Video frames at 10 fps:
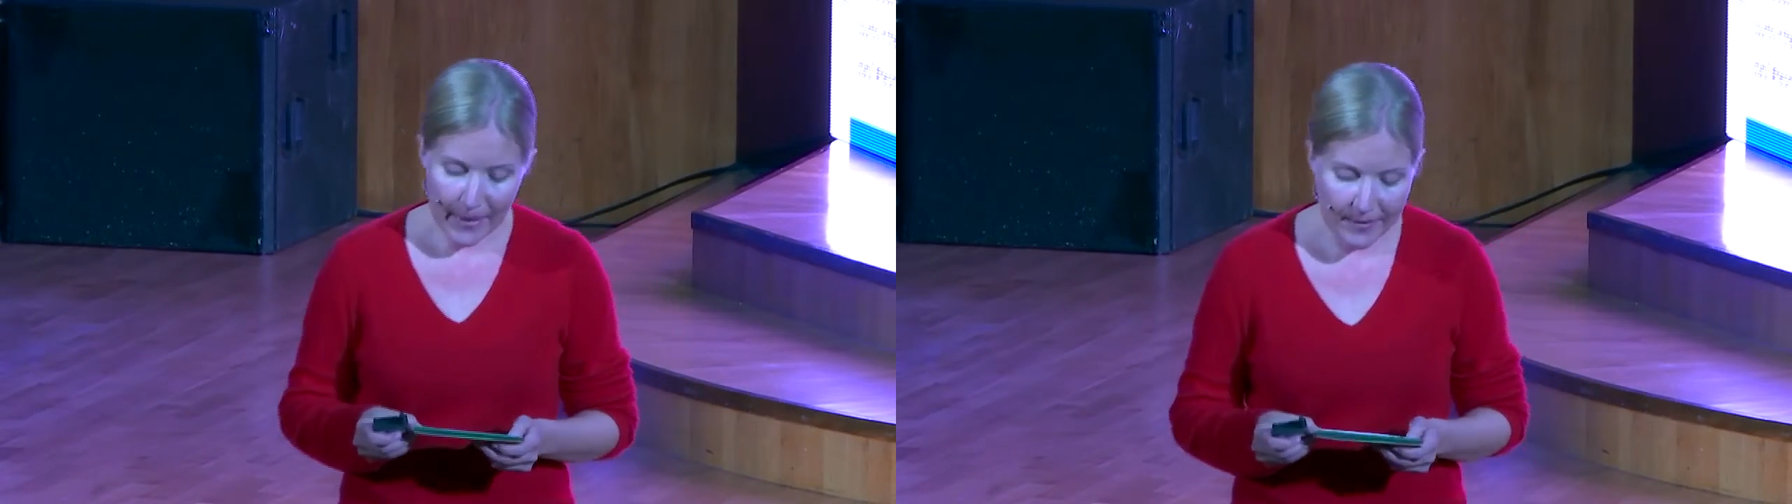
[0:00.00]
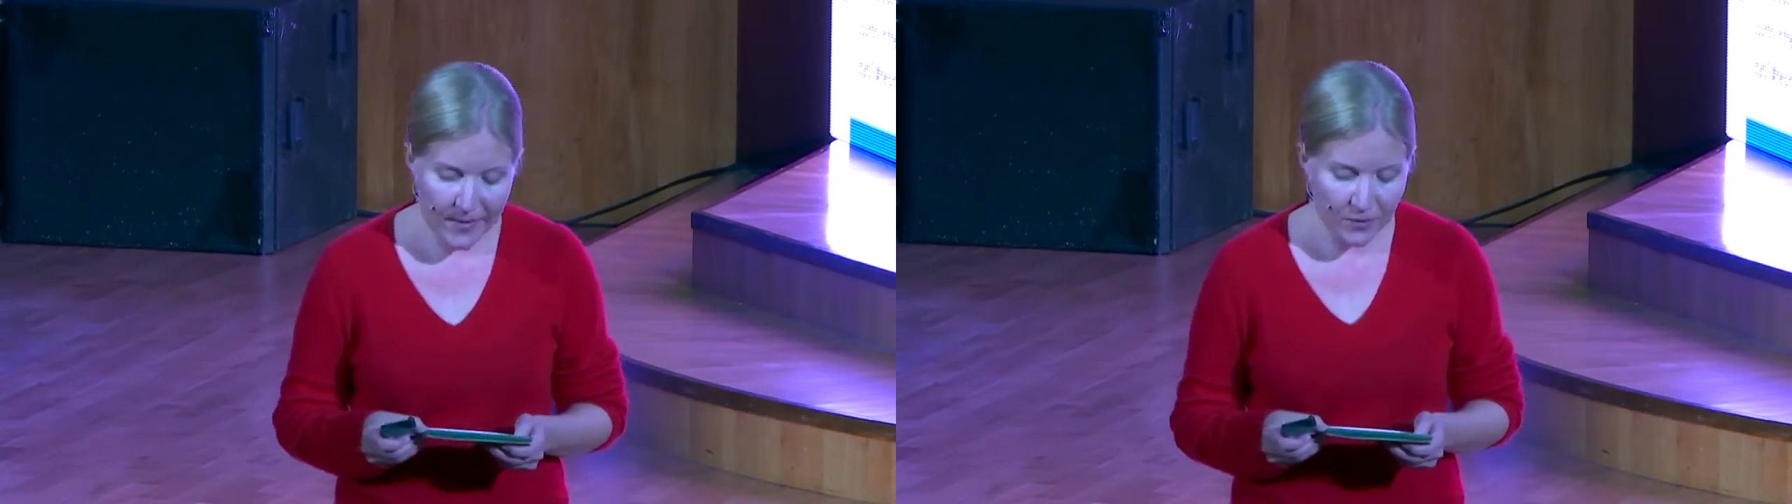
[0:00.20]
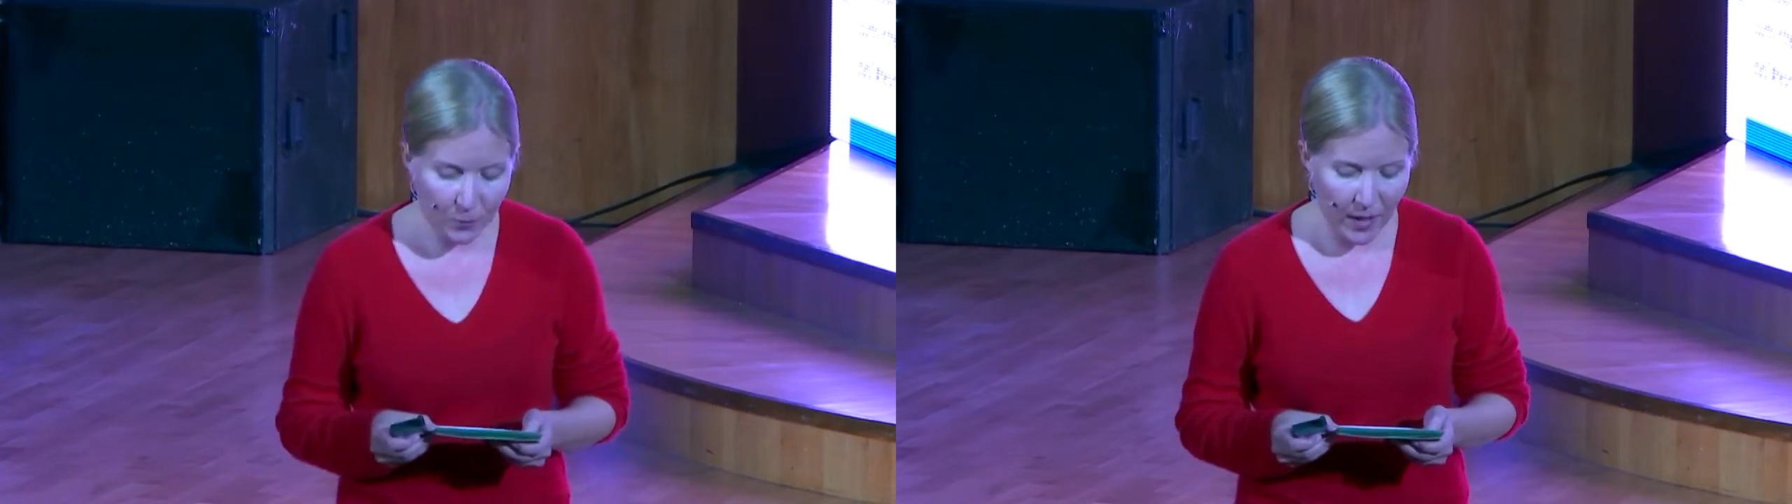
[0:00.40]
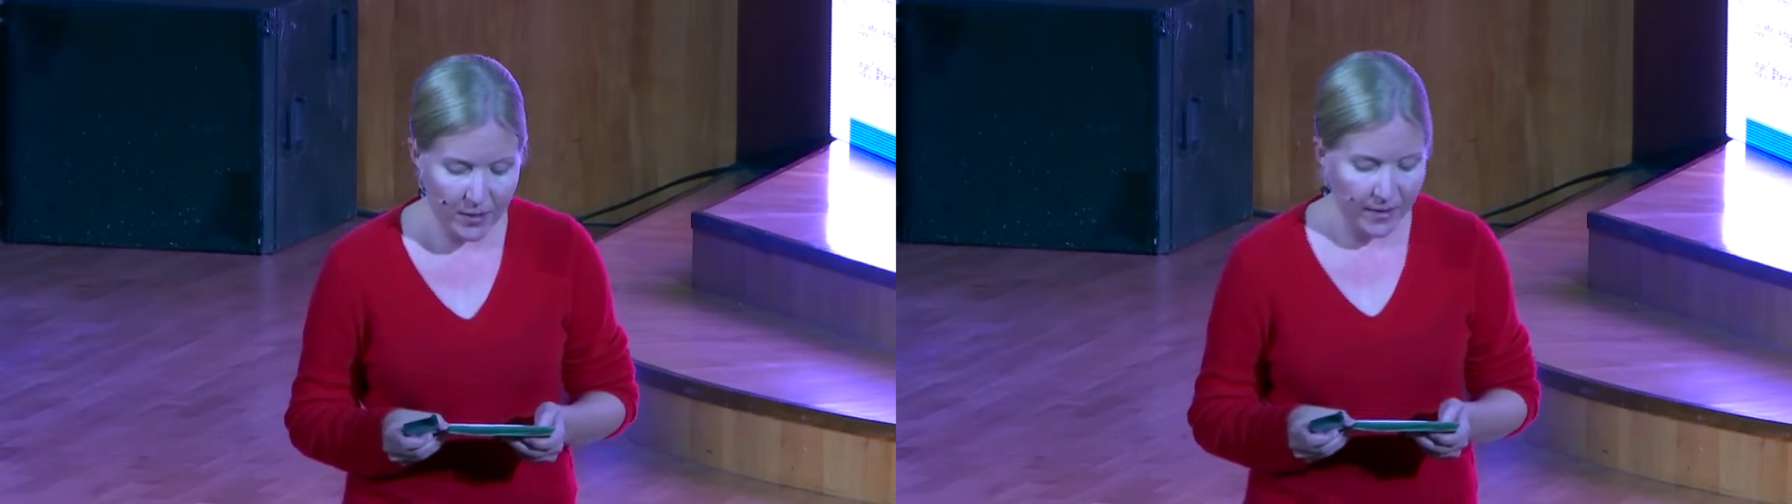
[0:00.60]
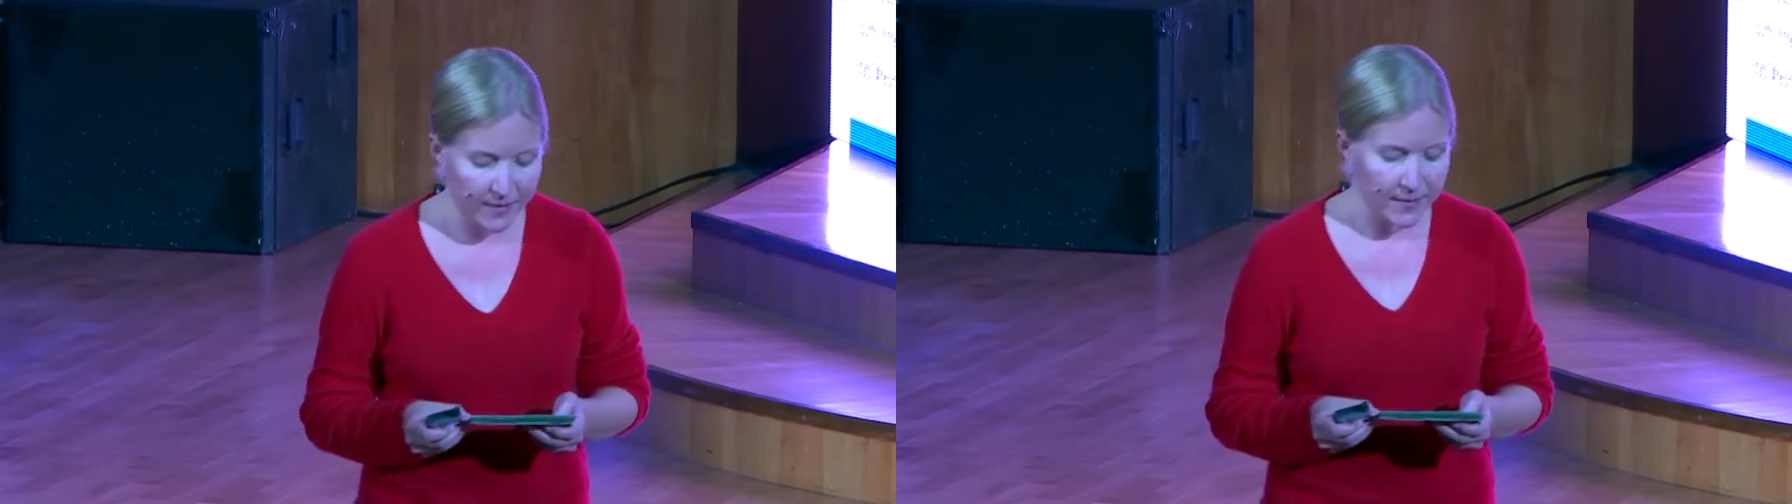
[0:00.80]
In these
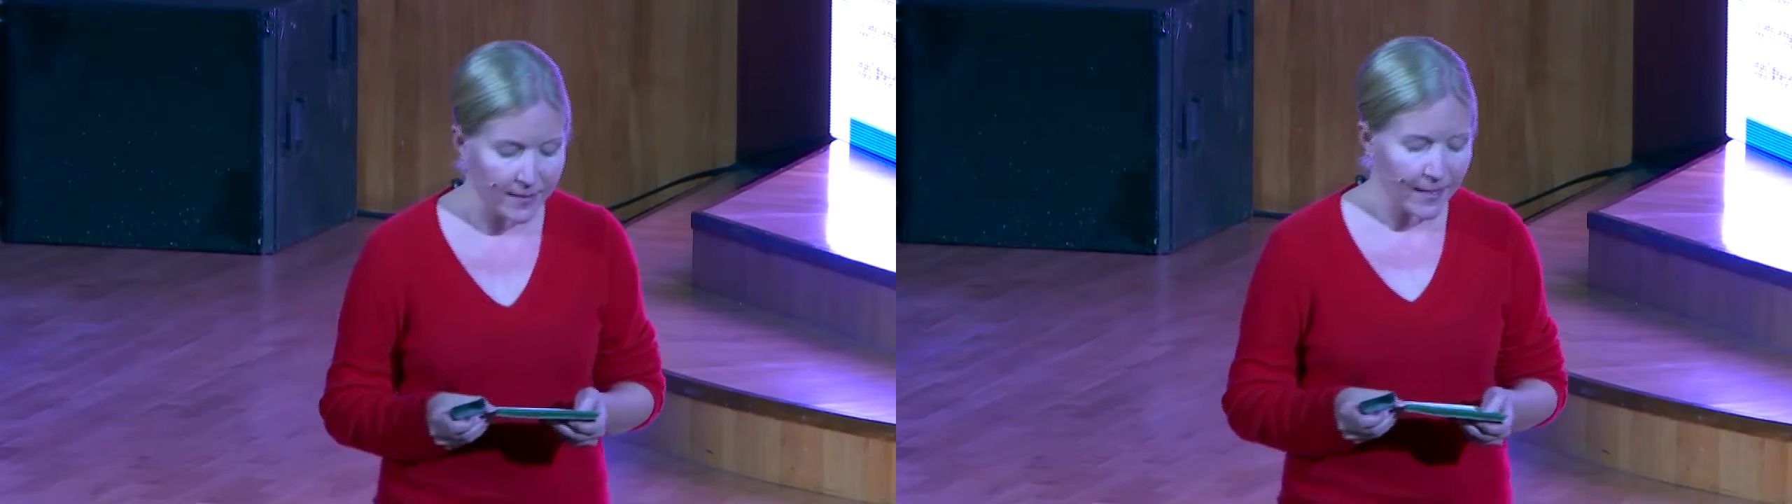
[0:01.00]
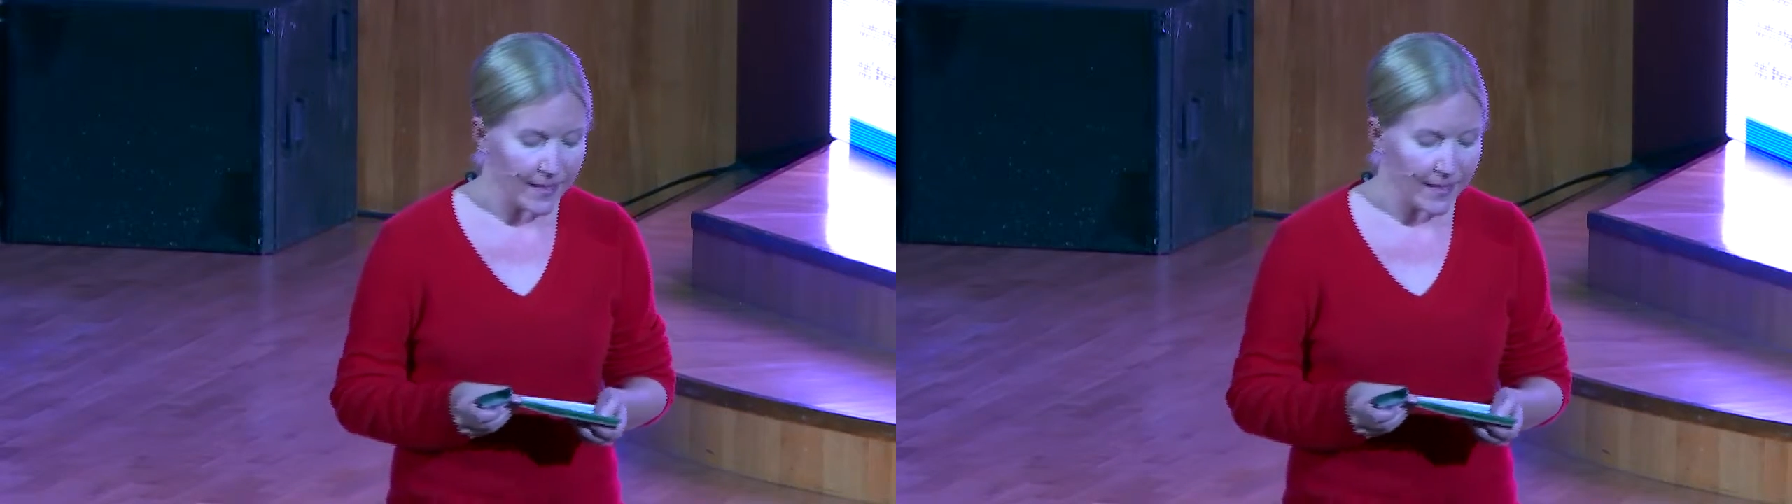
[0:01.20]
projects,